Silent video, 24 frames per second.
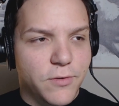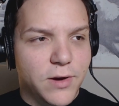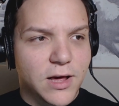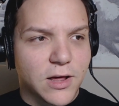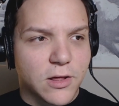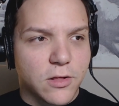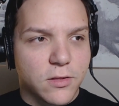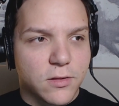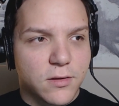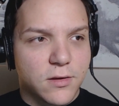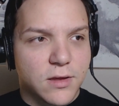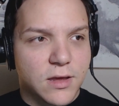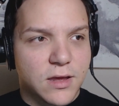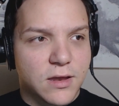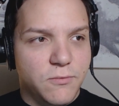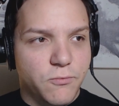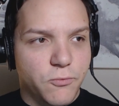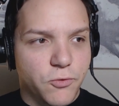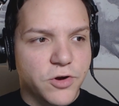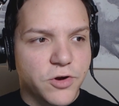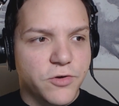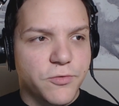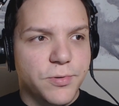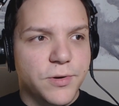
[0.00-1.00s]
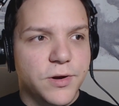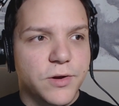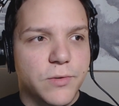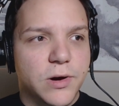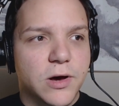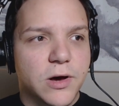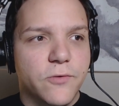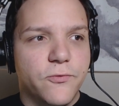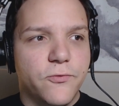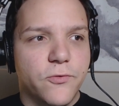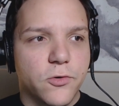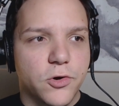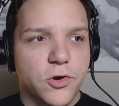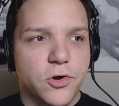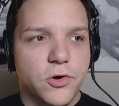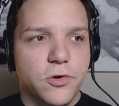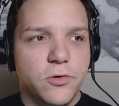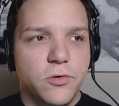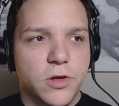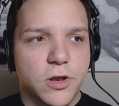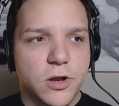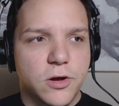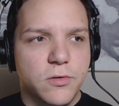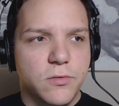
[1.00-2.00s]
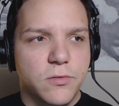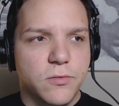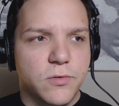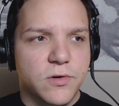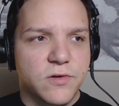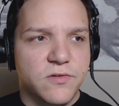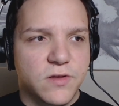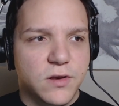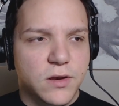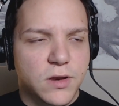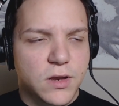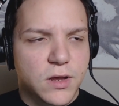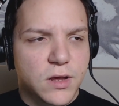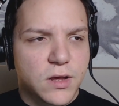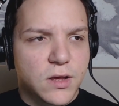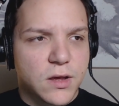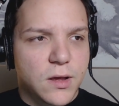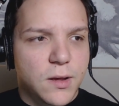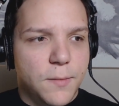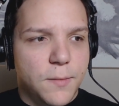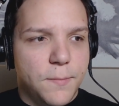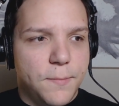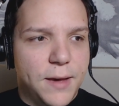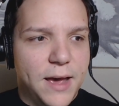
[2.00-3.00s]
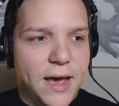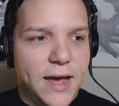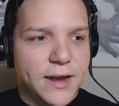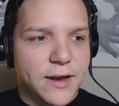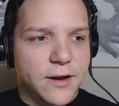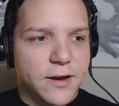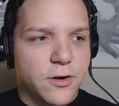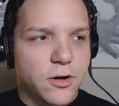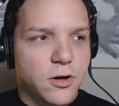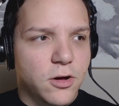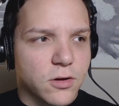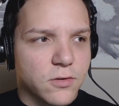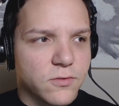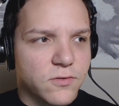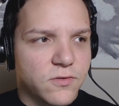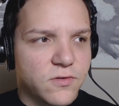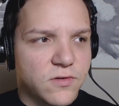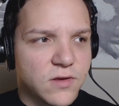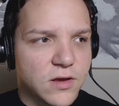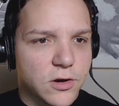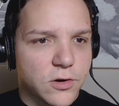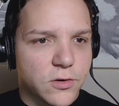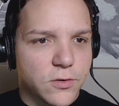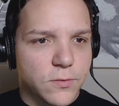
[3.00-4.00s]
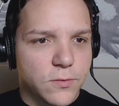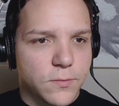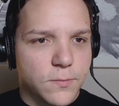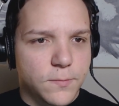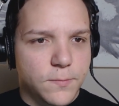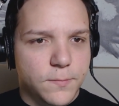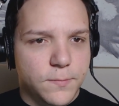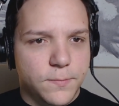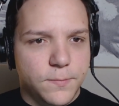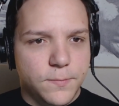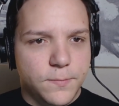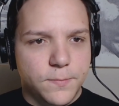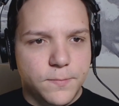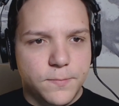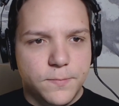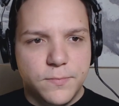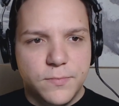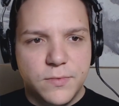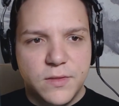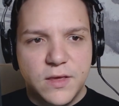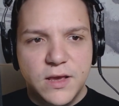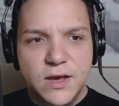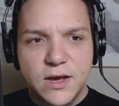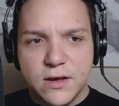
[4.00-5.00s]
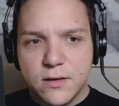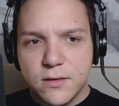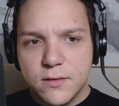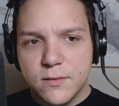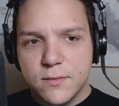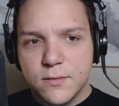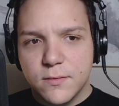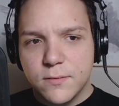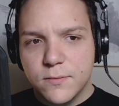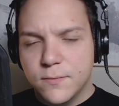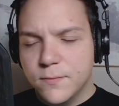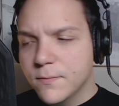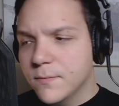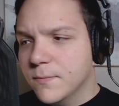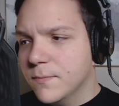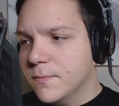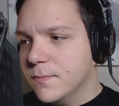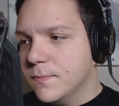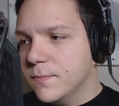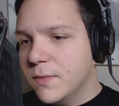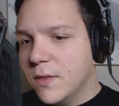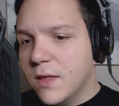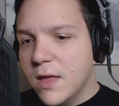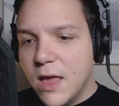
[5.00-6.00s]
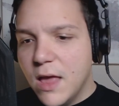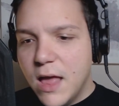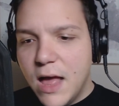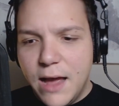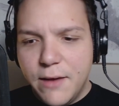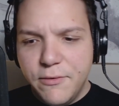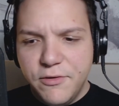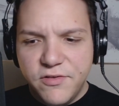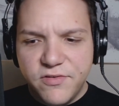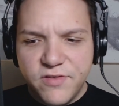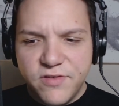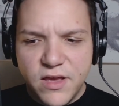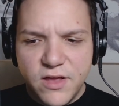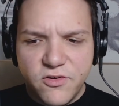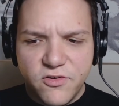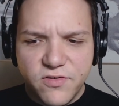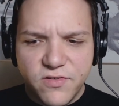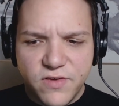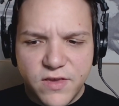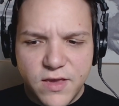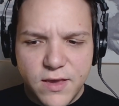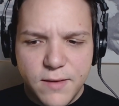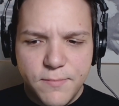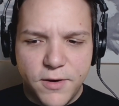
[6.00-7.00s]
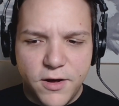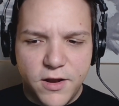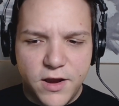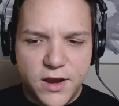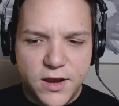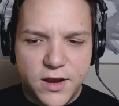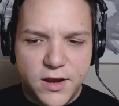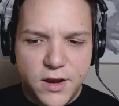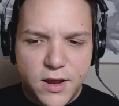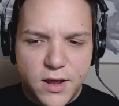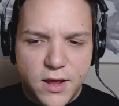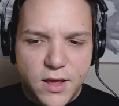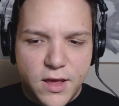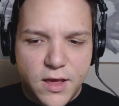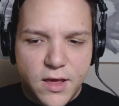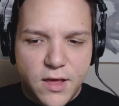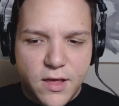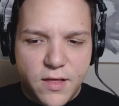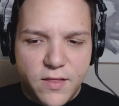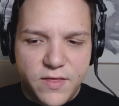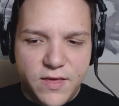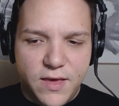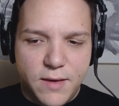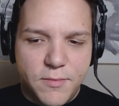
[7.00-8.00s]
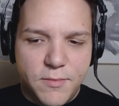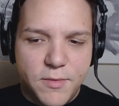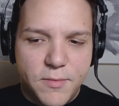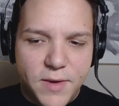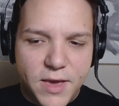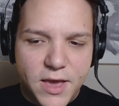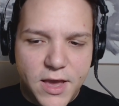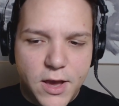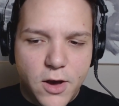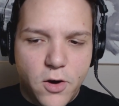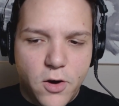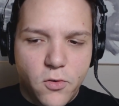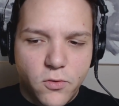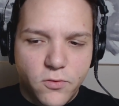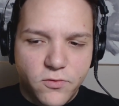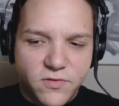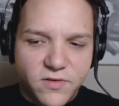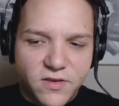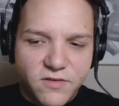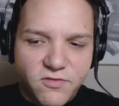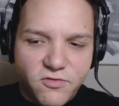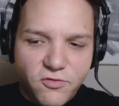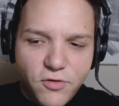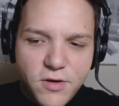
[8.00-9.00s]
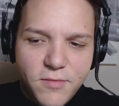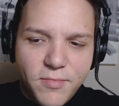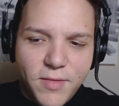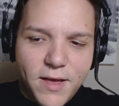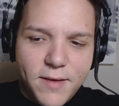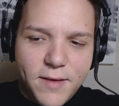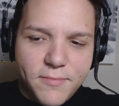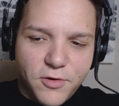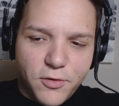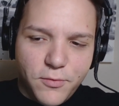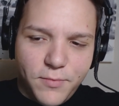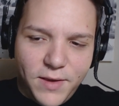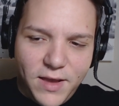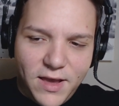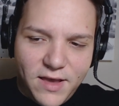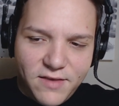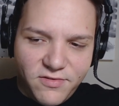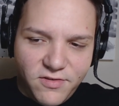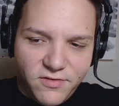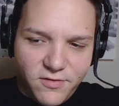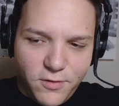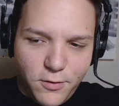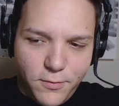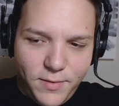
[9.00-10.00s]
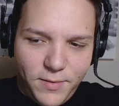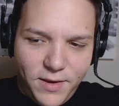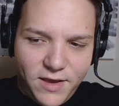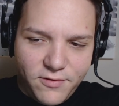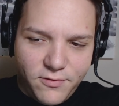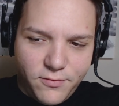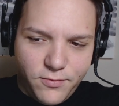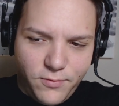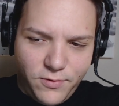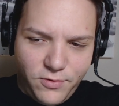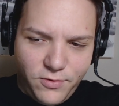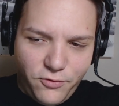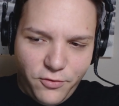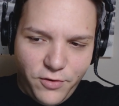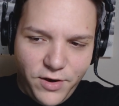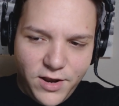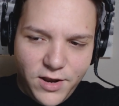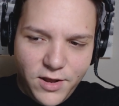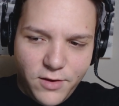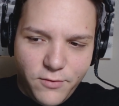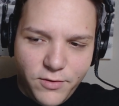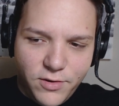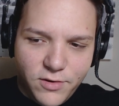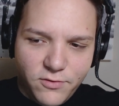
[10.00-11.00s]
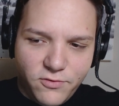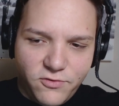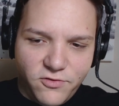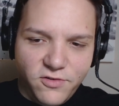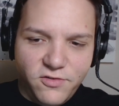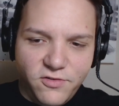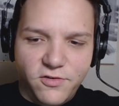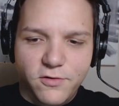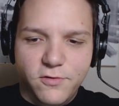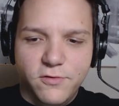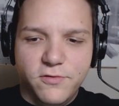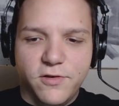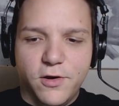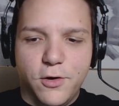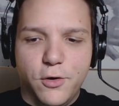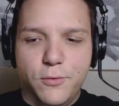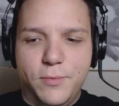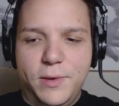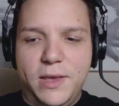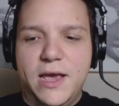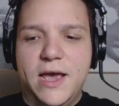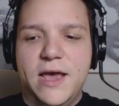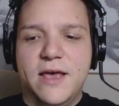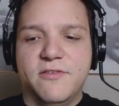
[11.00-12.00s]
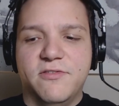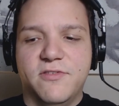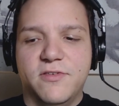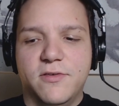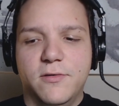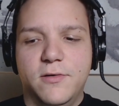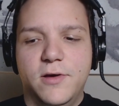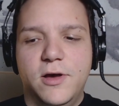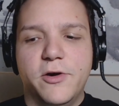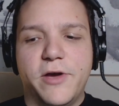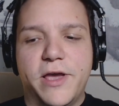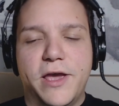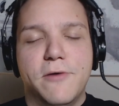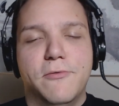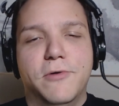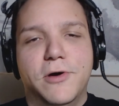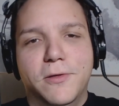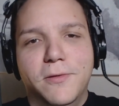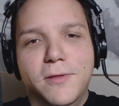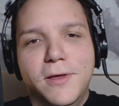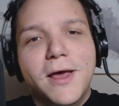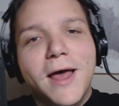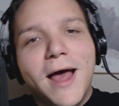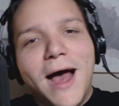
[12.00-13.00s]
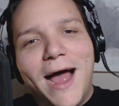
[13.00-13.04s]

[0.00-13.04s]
well. It worked pretty well for you. It wasn't bad at all. So, yeah, I would say just keep on it. The MMA Hole says Streamlabs OBS is OBS with training wheels. Just use OBS. Okay, well,